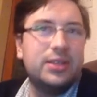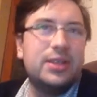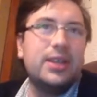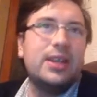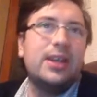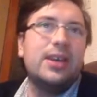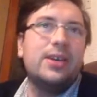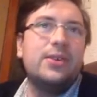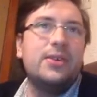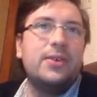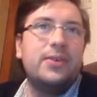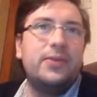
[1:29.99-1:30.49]

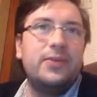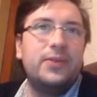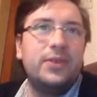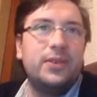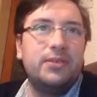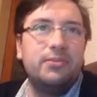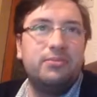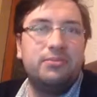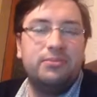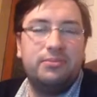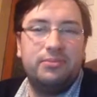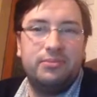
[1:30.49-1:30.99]
Now, if you
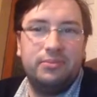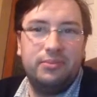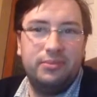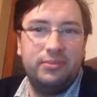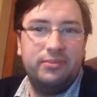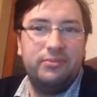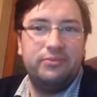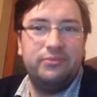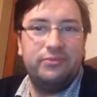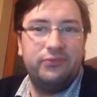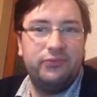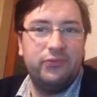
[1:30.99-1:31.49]

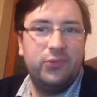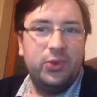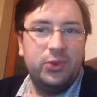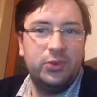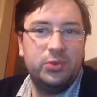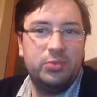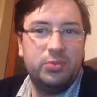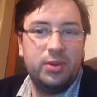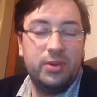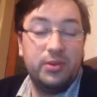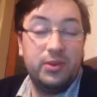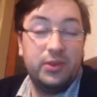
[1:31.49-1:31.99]
watch
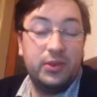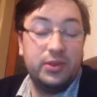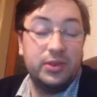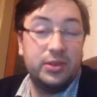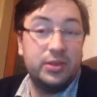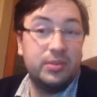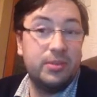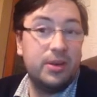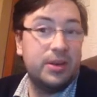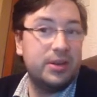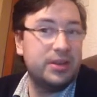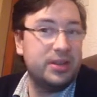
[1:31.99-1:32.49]
previous videos
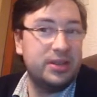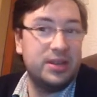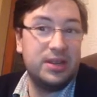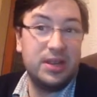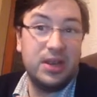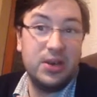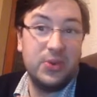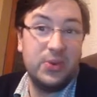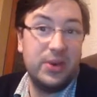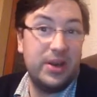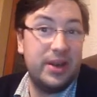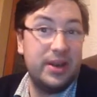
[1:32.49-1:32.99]
of mine, you
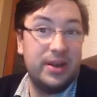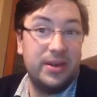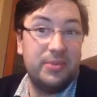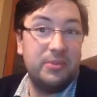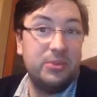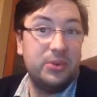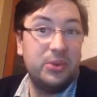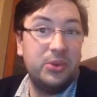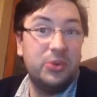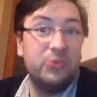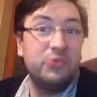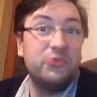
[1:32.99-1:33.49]
know I am
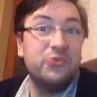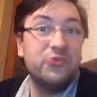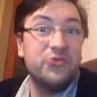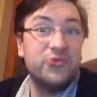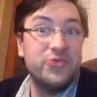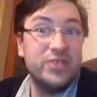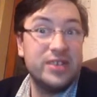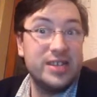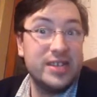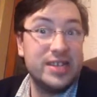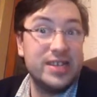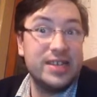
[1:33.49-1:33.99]
not
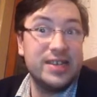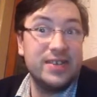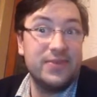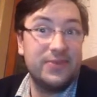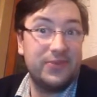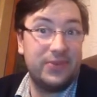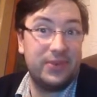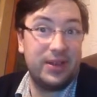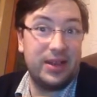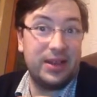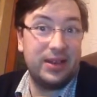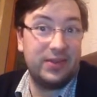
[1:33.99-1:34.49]
really a
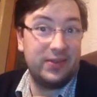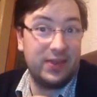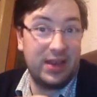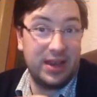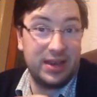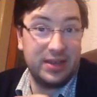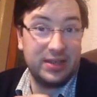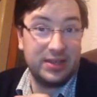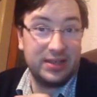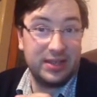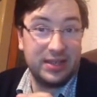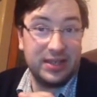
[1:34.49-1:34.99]
fan of
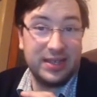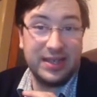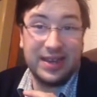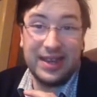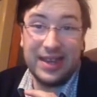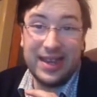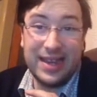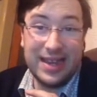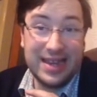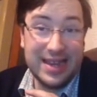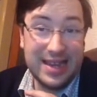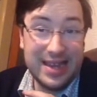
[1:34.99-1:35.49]
aniseed
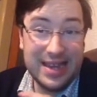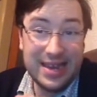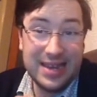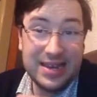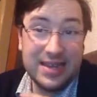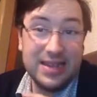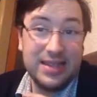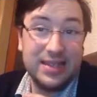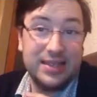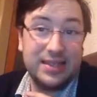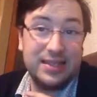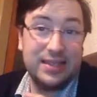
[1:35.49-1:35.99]

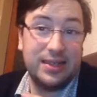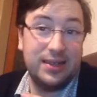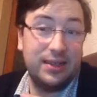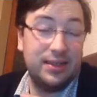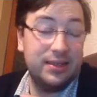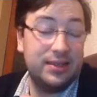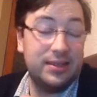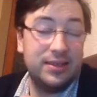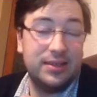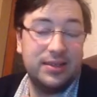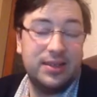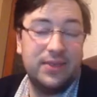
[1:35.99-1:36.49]
in the
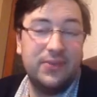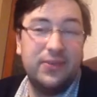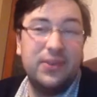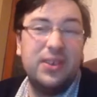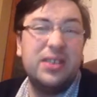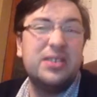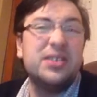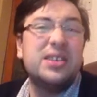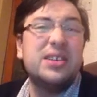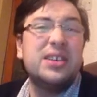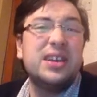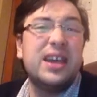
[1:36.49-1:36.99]
slightest. In
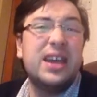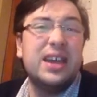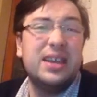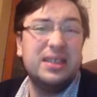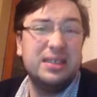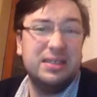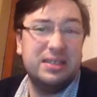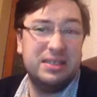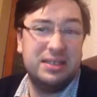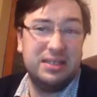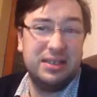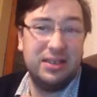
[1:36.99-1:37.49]
fact, I
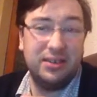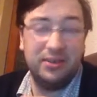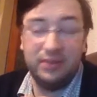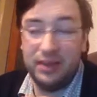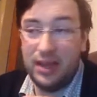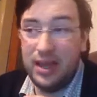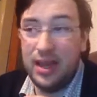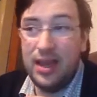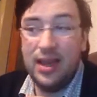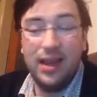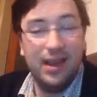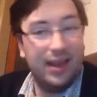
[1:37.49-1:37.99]
hate the stuff.
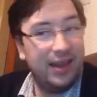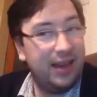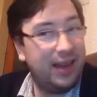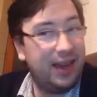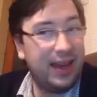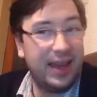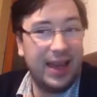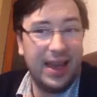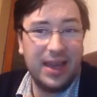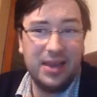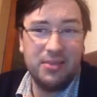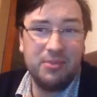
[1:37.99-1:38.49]
I
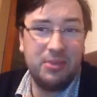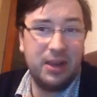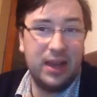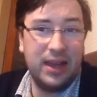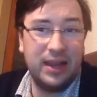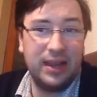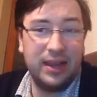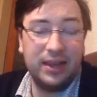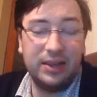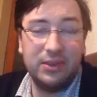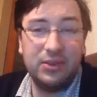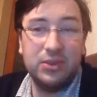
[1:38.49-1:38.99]
hate black
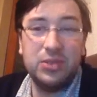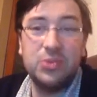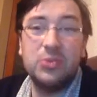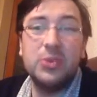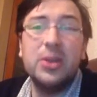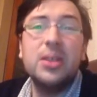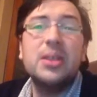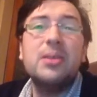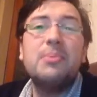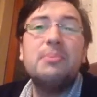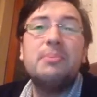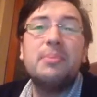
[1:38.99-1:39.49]
licorice
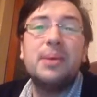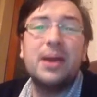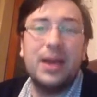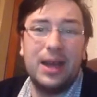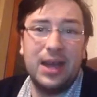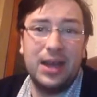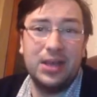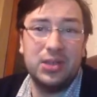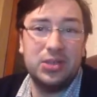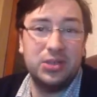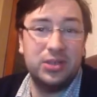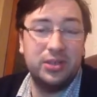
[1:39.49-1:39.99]
with a
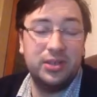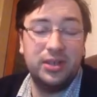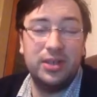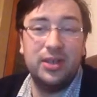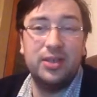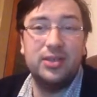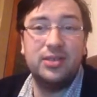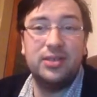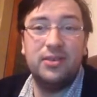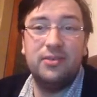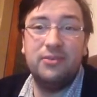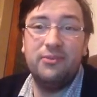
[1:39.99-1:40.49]
passion.
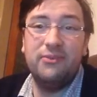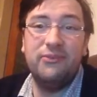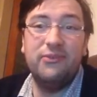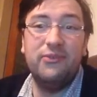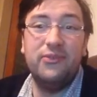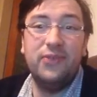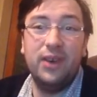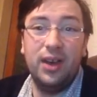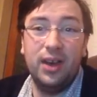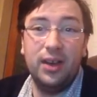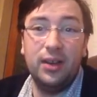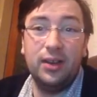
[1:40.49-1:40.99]
It's
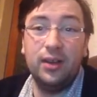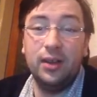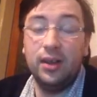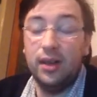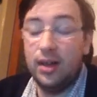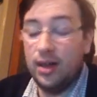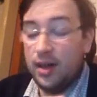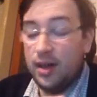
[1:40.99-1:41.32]
vile.